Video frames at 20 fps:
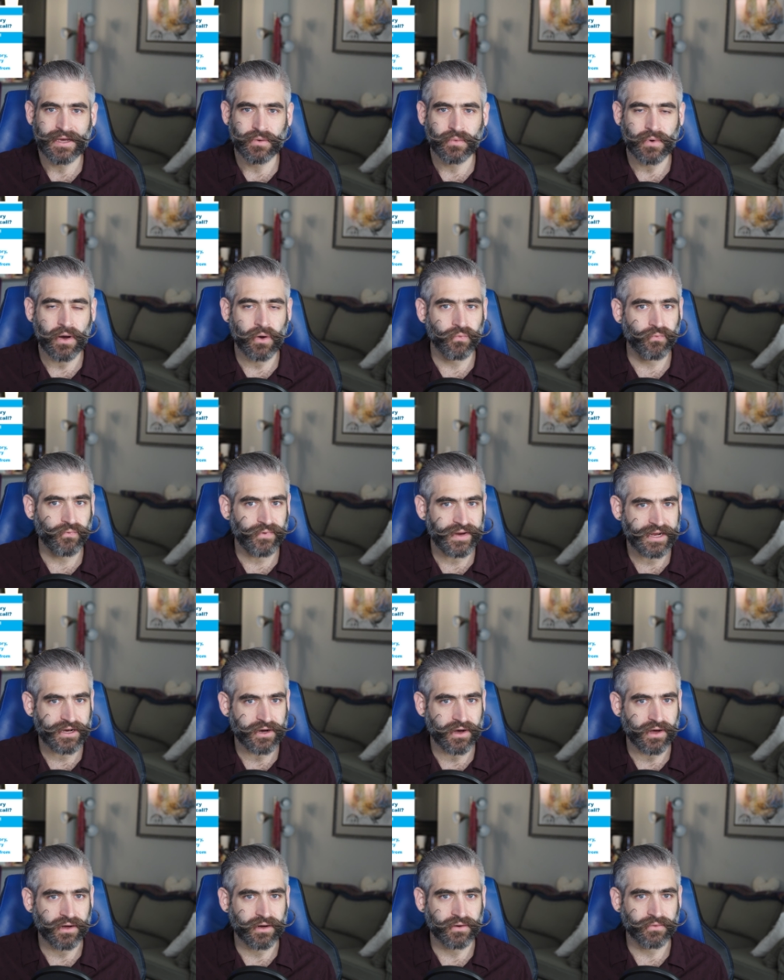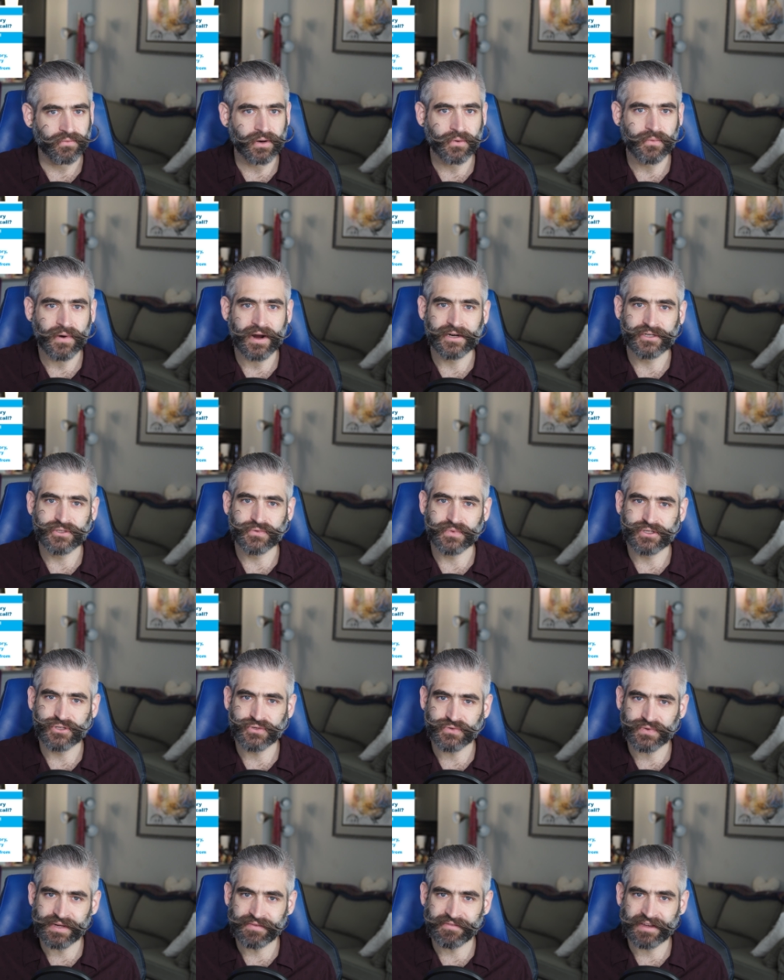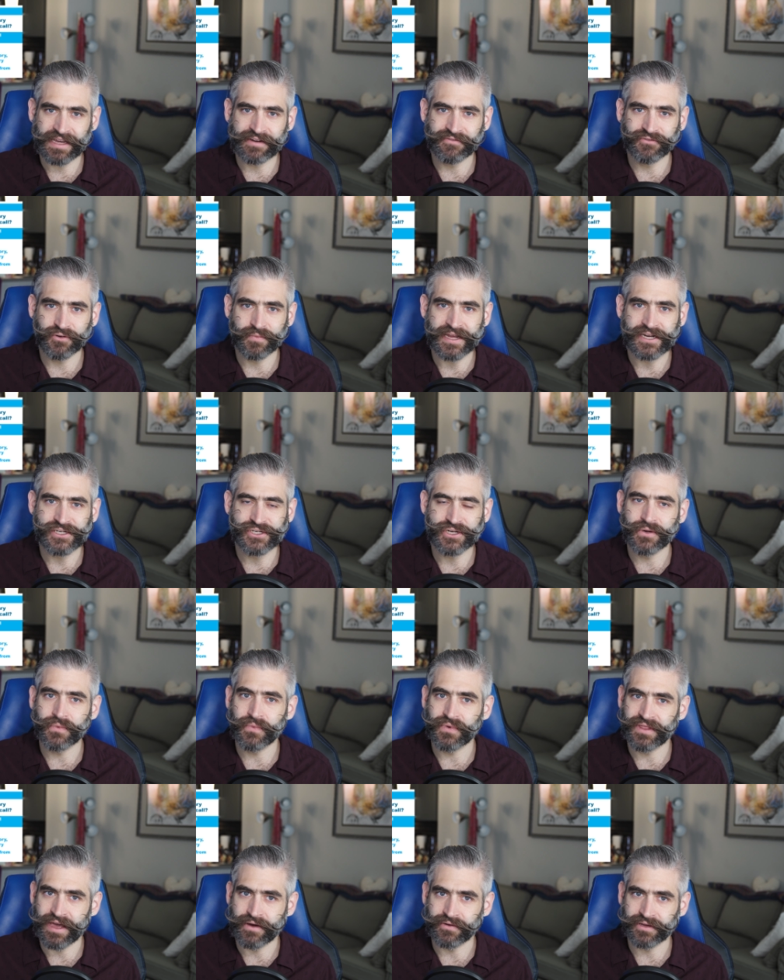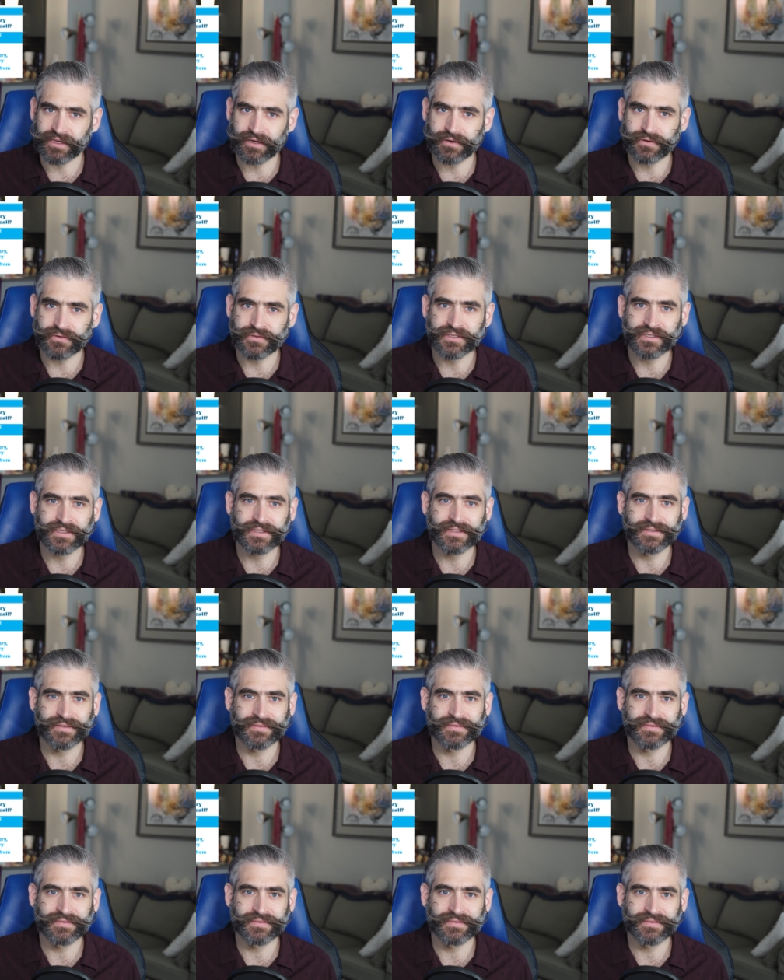while recall requires retrieving information without cues.